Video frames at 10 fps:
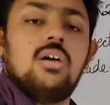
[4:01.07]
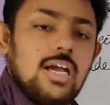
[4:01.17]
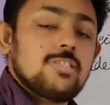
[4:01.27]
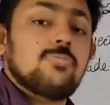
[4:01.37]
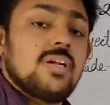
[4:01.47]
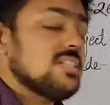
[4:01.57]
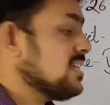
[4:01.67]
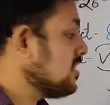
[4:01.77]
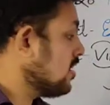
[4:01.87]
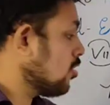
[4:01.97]

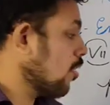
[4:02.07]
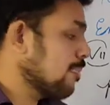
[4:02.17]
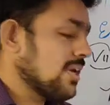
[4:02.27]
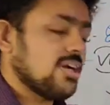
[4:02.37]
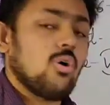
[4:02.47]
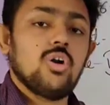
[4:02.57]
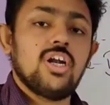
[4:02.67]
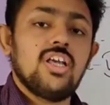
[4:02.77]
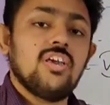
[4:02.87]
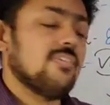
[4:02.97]
expressing the topic
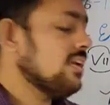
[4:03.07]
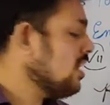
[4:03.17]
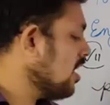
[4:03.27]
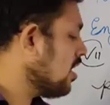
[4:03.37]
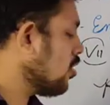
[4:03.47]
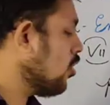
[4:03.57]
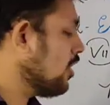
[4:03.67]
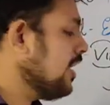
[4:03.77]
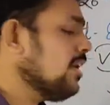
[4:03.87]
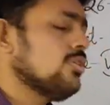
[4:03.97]
already given,
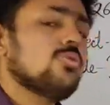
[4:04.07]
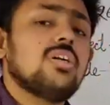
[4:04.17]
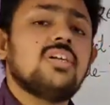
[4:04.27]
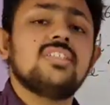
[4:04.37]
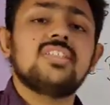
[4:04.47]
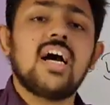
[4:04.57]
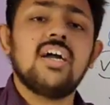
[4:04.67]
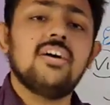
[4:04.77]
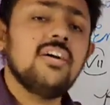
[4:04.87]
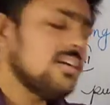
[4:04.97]
according to the
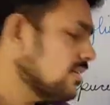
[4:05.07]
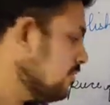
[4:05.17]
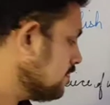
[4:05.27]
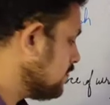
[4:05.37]
desired